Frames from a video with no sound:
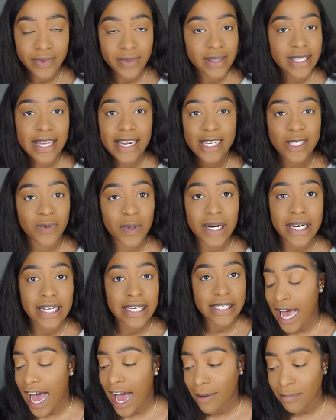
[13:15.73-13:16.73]
it is what it
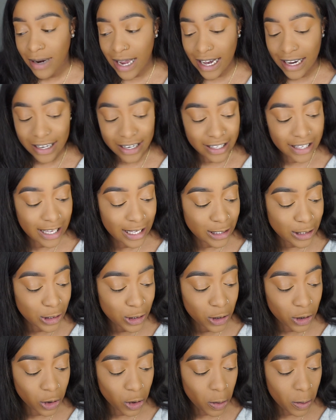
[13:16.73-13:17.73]
is. I'm not gonna get
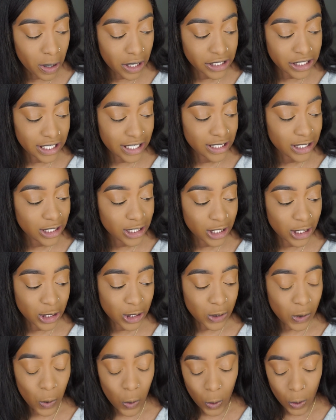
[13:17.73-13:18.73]
too much into the
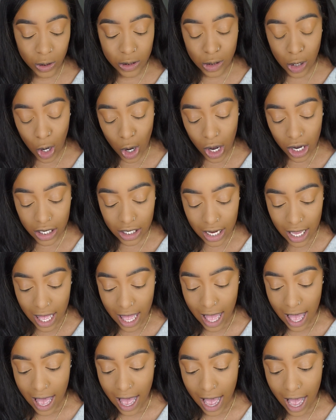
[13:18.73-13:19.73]
school talk.
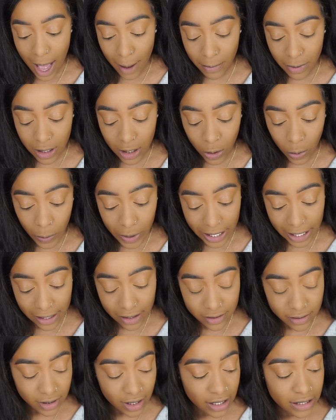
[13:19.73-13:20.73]
I'm gonna
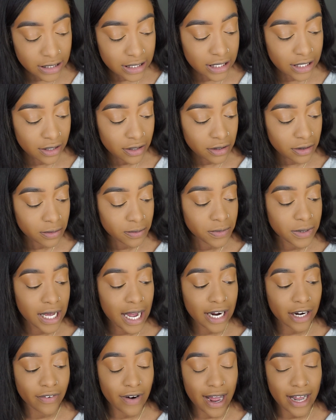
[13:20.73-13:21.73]
wait until
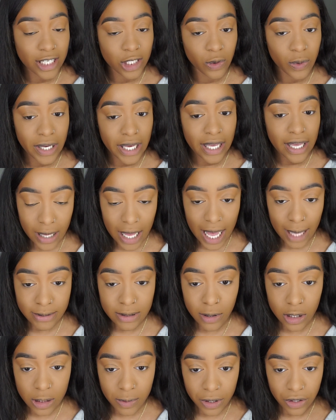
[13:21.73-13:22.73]
I graduate. I'm
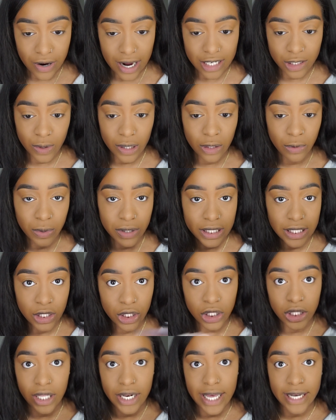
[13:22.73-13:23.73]
supposed to be graduating
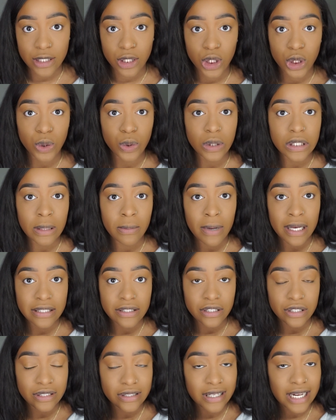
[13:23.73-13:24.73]
within the next 2
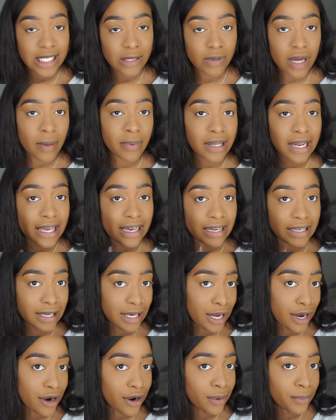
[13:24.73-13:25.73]
semesters, so that's probably like a
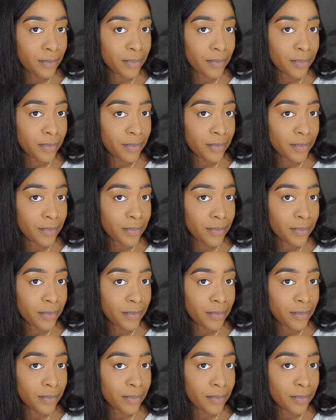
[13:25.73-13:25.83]
year.